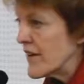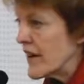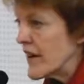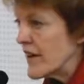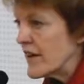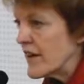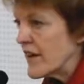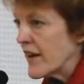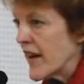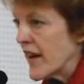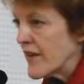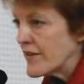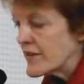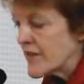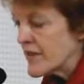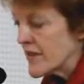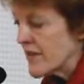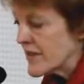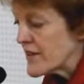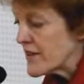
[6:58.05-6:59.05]
And it has
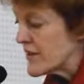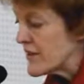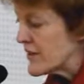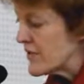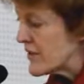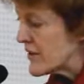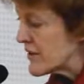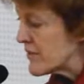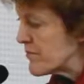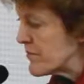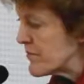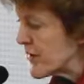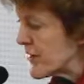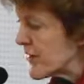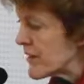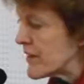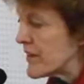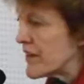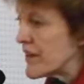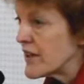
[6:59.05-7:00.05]
a lot to do with
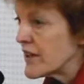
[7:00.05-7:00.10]
political